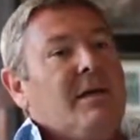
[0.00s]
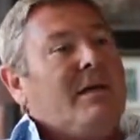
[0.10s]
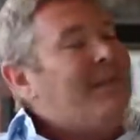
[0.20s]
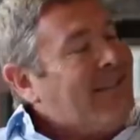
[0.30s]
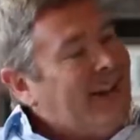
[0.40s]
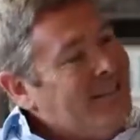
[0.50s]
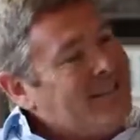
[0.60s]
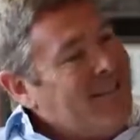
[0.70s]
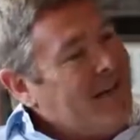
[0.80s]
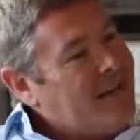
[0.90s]
Italian
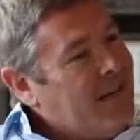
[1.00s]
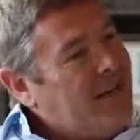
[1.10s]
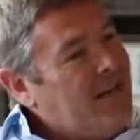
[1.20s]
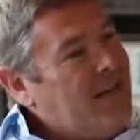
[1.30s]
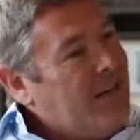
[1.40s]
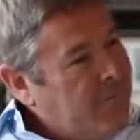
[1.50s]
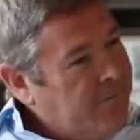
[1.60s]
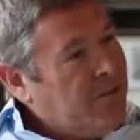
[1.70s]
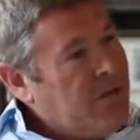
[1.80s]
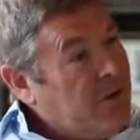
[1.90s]
style, something
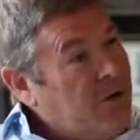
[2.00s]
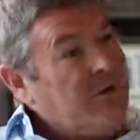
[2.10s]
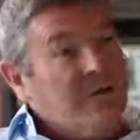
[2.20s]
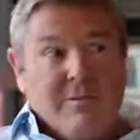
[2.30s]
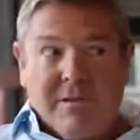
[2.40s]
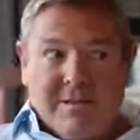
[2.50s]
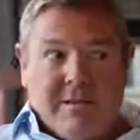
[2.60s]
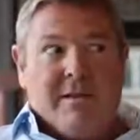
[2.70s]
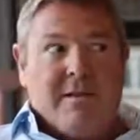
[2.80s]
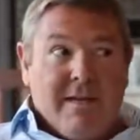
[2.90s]
very good, but
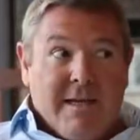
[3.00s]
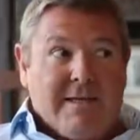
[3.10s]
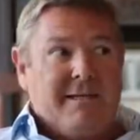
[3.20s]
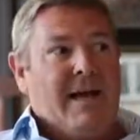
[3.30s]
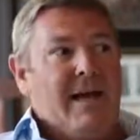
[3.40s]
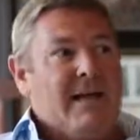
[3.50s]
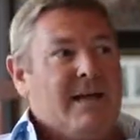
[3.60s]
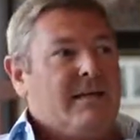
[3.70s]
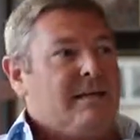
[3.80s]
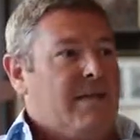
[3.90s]
something
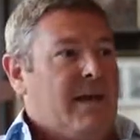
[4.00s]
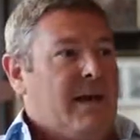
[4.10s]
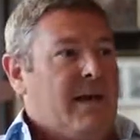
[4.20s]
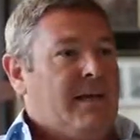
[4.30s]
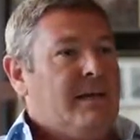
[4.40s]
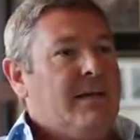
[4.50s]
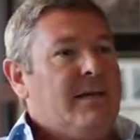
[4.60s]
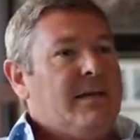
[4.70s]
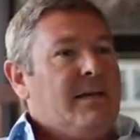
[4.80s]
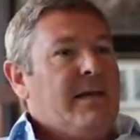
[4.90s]
Italian style.
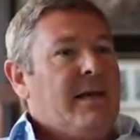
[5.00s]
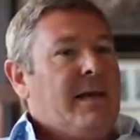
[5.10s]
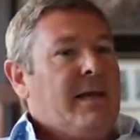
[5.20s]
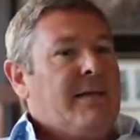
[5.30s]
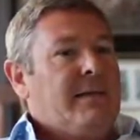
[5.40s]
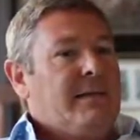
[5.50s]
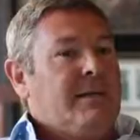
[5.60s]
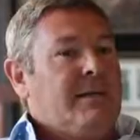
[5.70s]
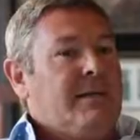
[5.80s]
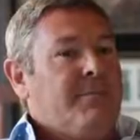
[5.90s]
And
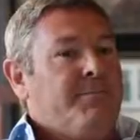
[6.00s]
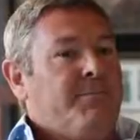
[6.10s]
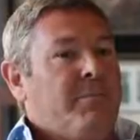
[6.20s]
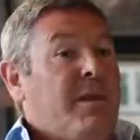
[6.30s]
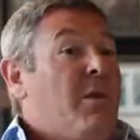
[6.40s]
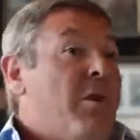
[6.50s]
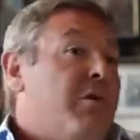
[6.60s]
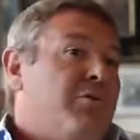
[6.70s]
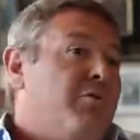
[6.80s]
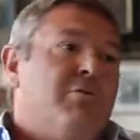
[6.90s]
they
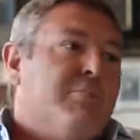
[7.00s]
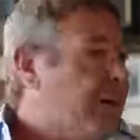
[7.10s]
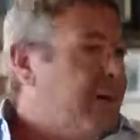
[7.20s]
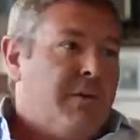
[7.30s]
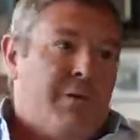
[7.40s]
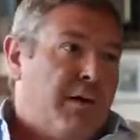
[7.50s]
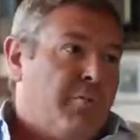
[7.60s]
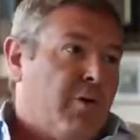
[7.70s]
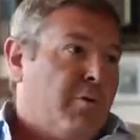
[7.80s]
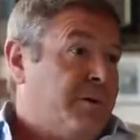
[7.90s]
went through many
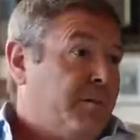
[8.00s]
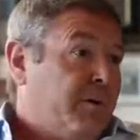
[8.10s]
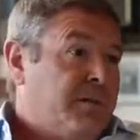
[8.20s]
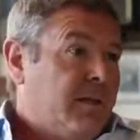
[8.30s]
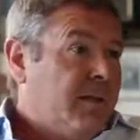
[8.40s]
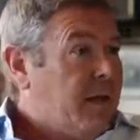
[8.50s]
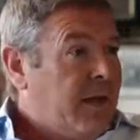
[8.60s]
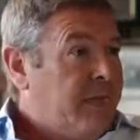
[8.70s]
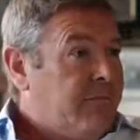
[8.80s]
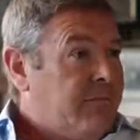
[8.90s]
problems because they didn't
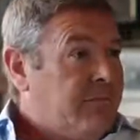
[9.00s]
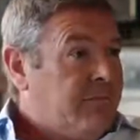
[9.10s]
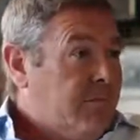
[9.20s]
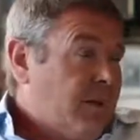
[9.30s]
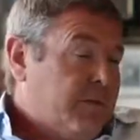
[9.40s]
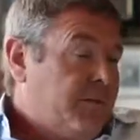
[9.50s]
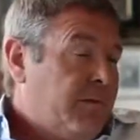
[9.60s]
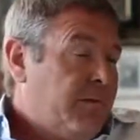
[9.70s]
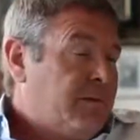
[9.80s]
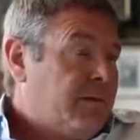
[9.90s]
have no
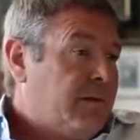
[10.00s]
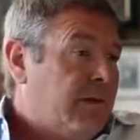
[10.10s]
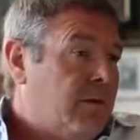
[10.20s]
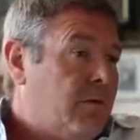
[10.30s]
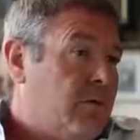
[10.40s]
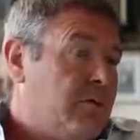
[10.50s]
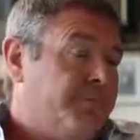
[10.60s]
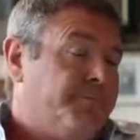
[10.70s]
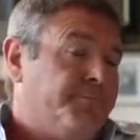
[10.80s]
experience at all.